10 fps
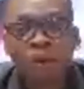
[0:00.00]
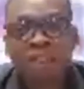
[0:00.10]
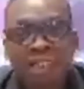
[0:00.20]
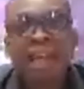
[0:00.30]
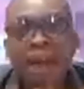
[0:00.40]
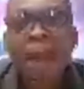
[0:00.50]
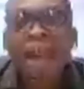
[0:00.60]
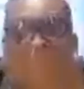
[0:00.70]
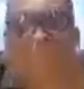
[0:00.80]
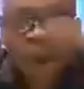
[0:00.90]
Say say oba
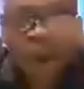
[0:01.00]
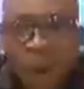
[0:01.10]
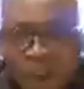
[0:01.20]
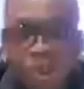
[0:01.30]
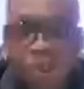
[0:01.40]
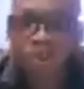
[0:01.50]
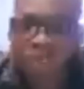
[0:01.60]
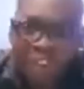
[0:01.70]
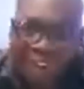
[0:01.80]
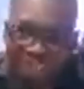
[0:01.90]
ya no we twa one room no
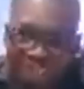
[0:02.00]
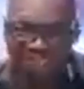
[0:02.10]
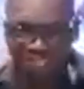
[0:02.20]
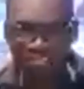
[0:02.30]
get no.